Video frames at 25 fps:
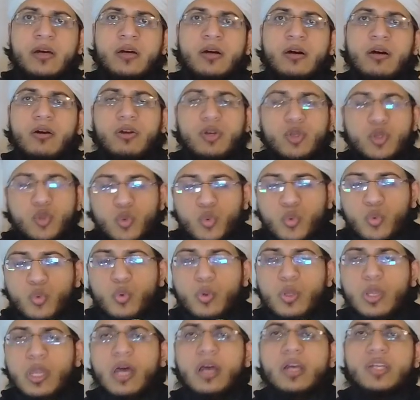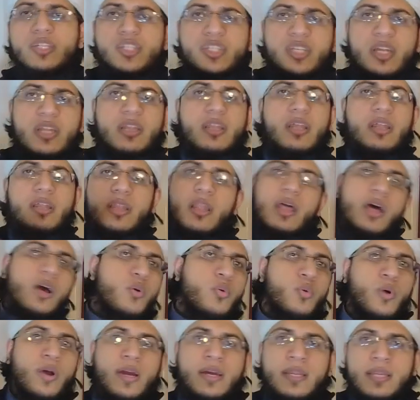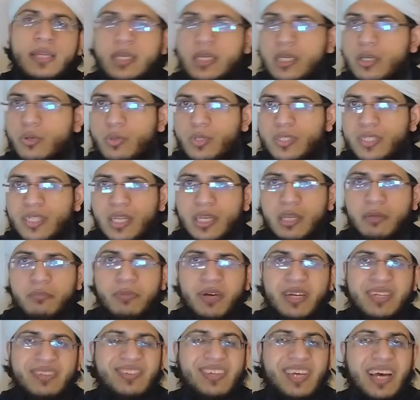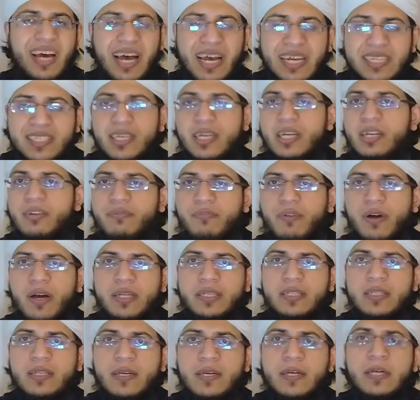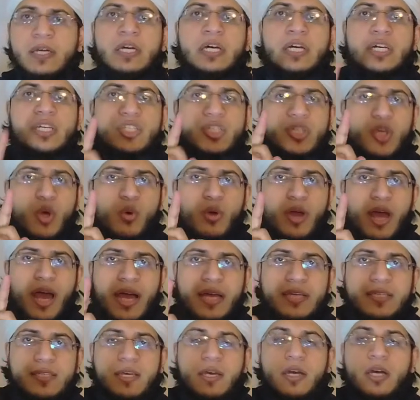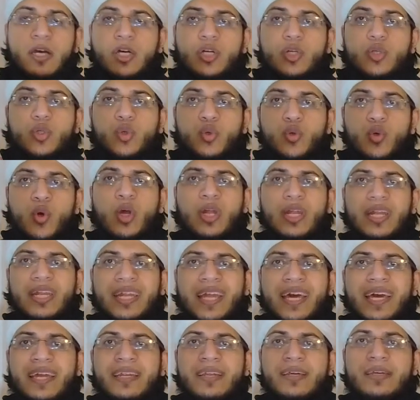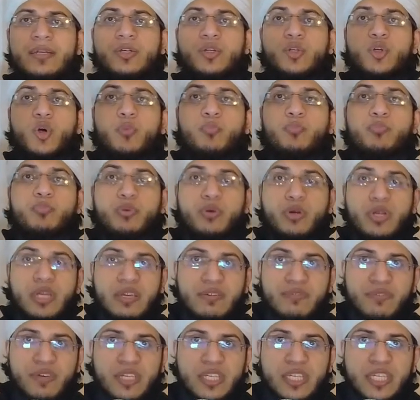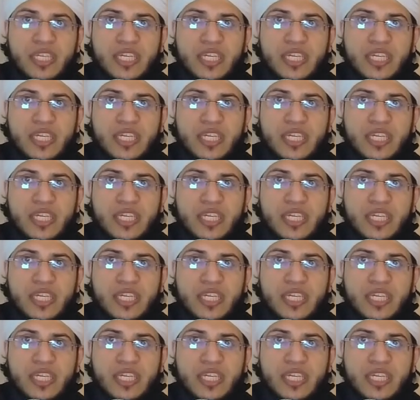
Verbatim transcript: Rasulullah sallallahu alaihi wasallam has advised. So guys, do not let your previous